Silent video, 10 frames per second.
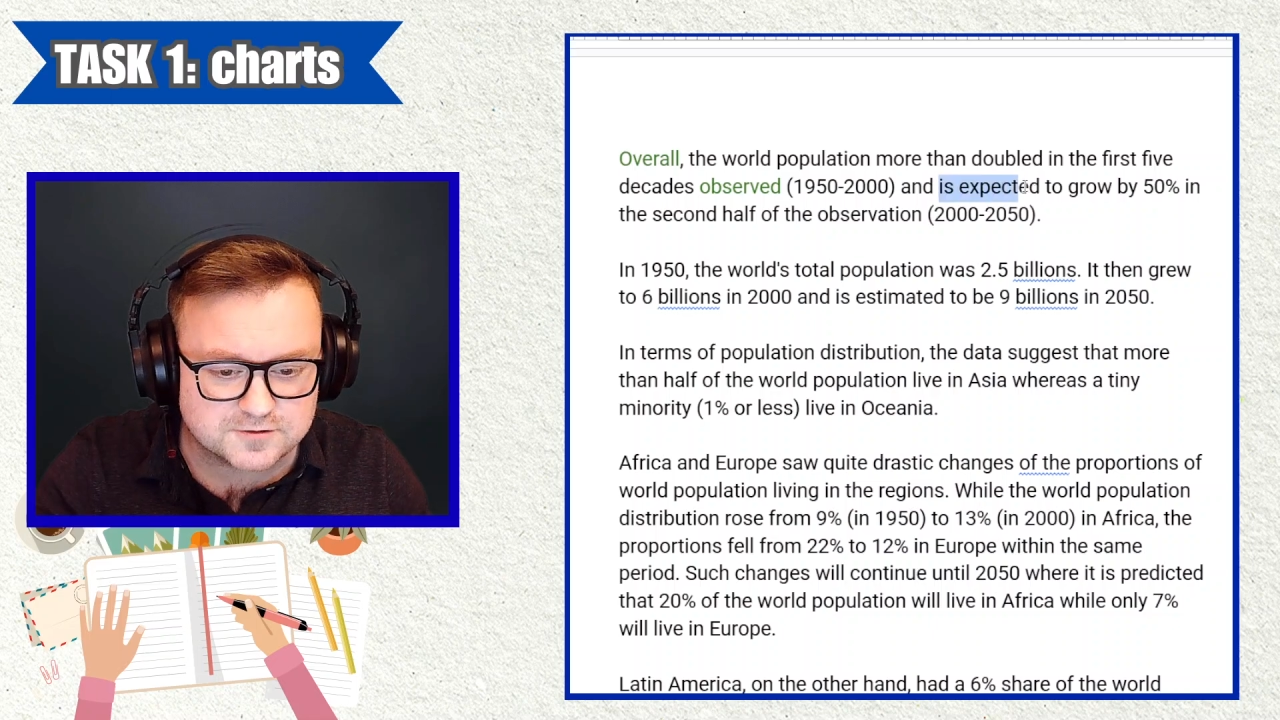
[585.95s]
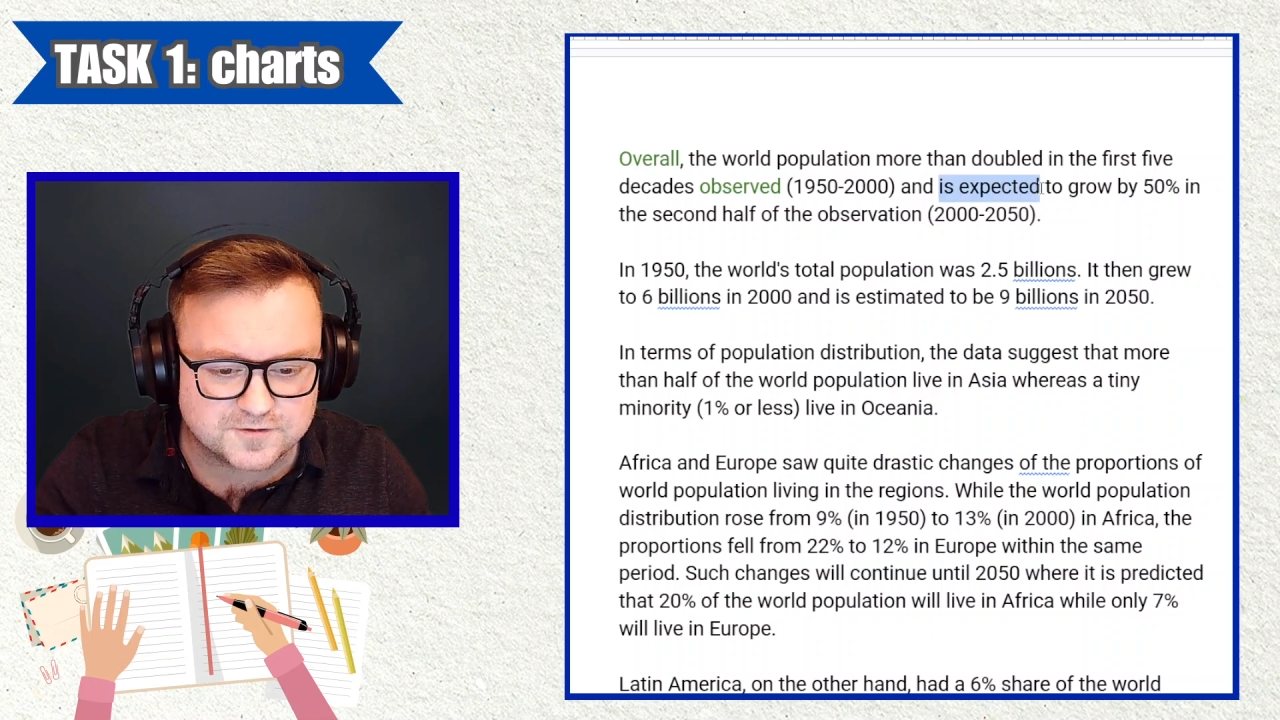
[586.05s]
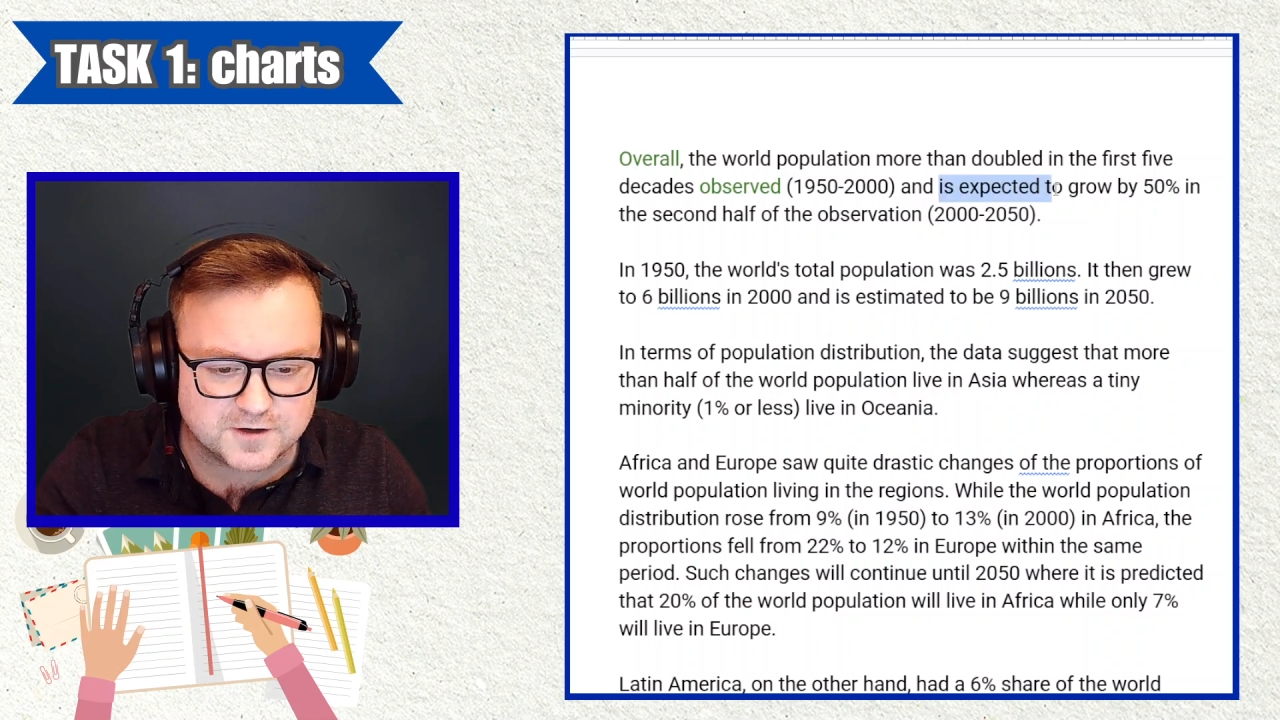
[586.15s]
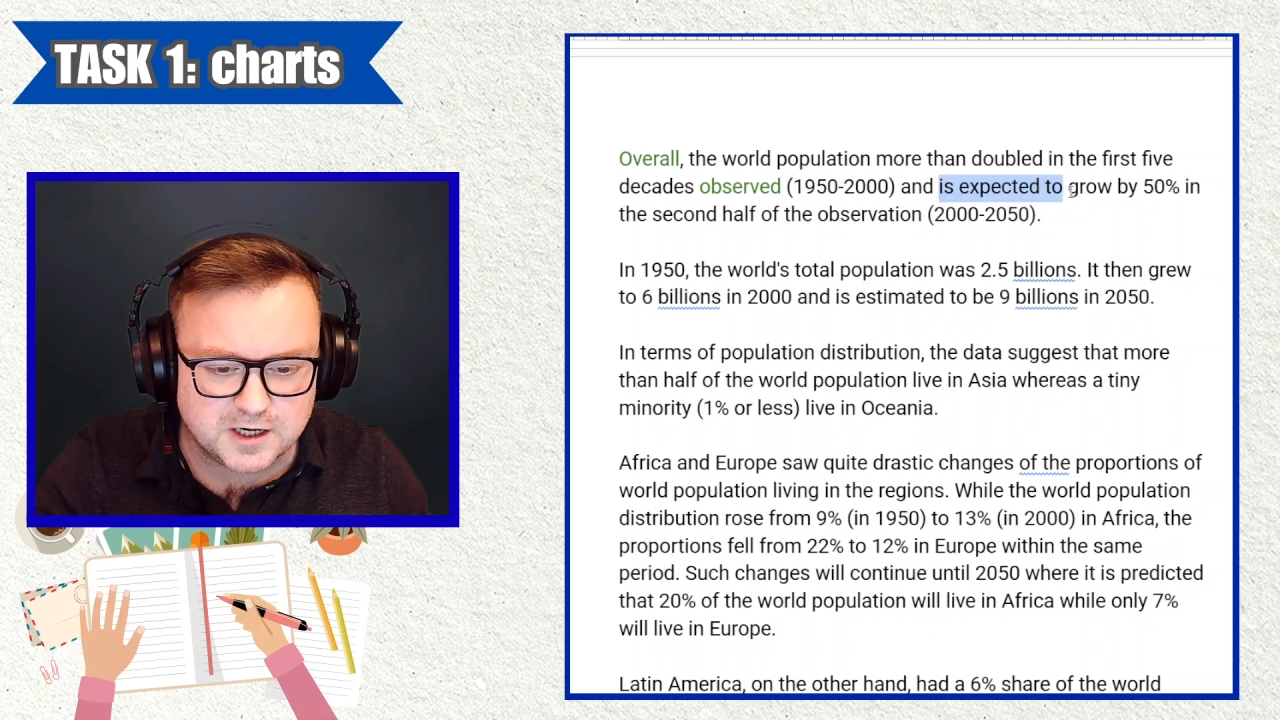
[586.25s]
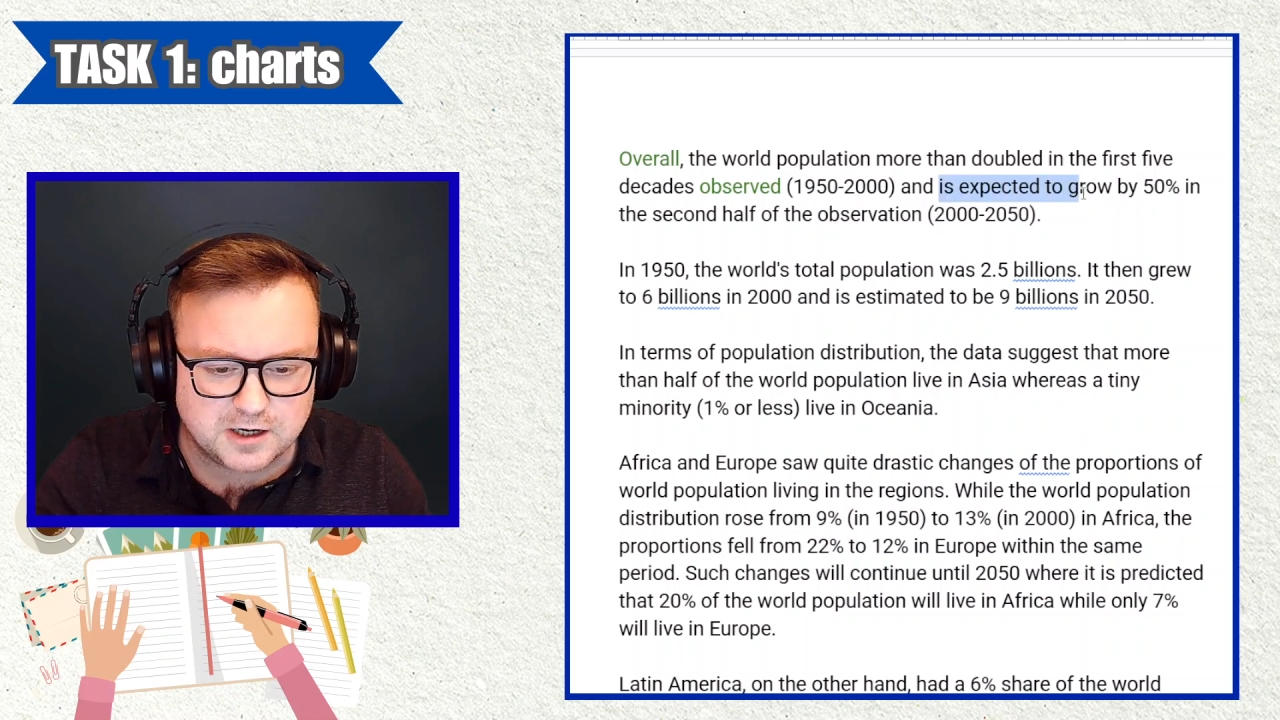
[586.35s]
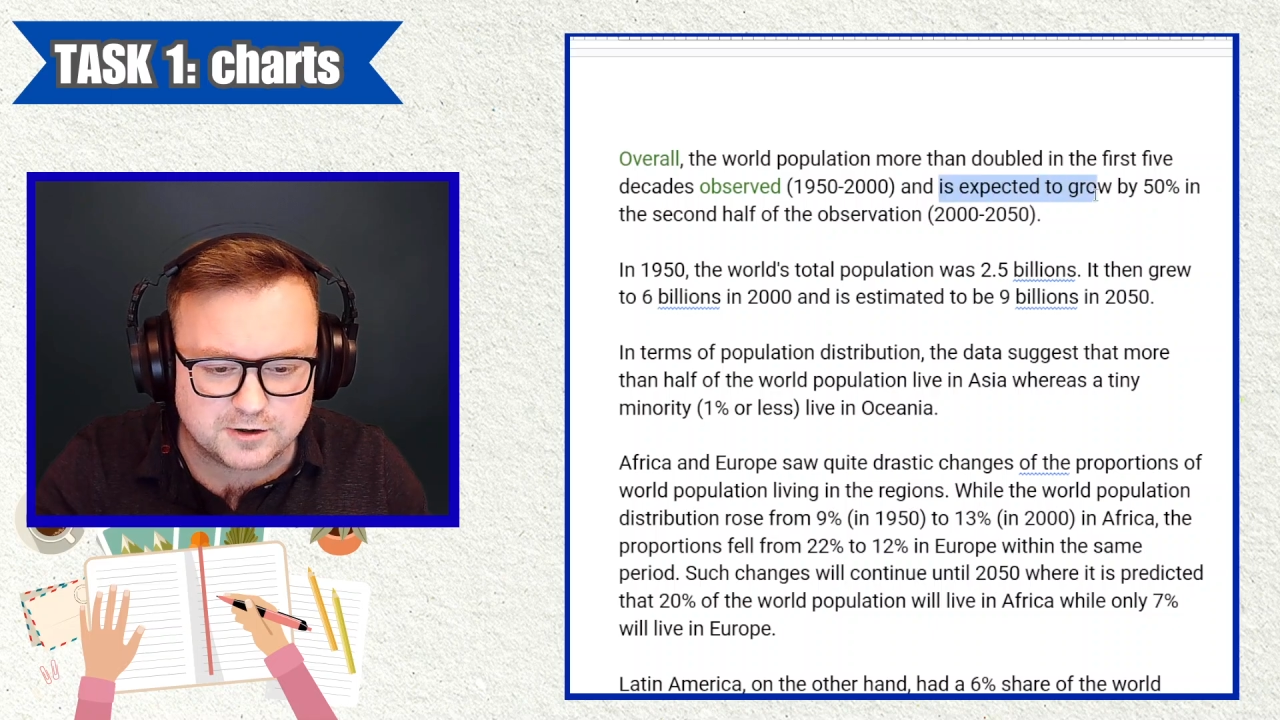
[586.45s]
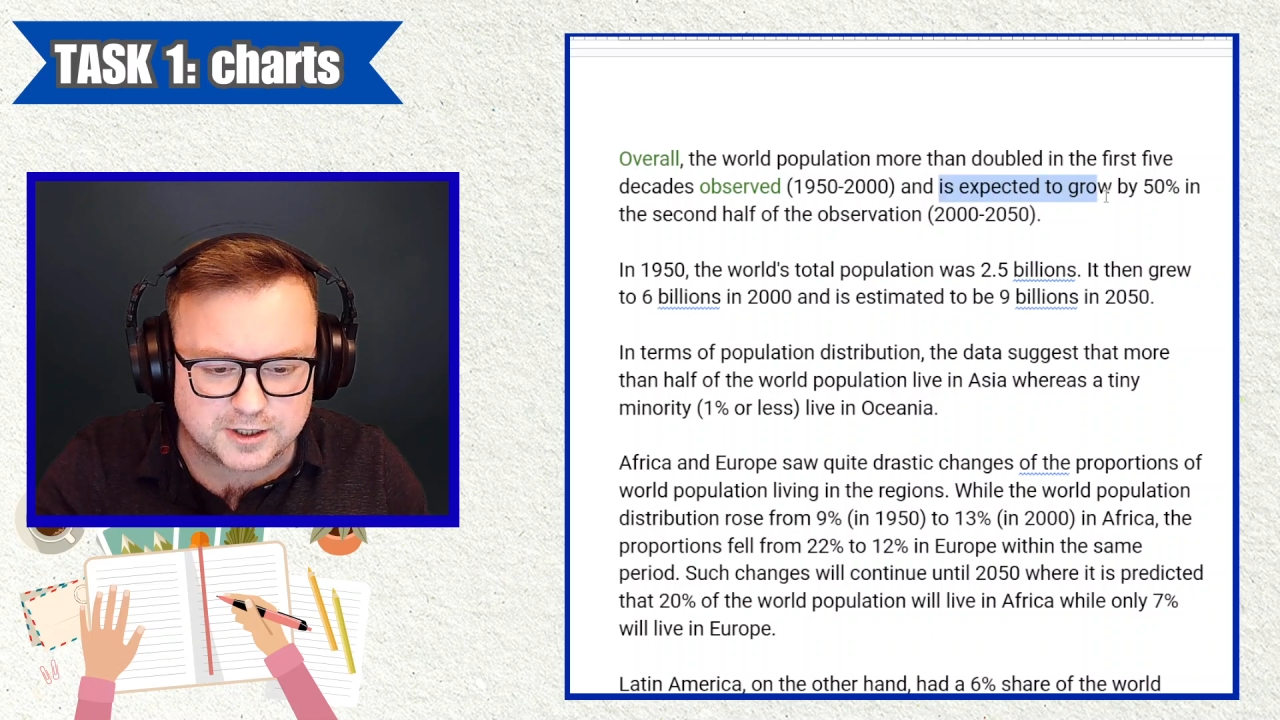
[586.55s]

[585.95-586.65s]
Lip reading: very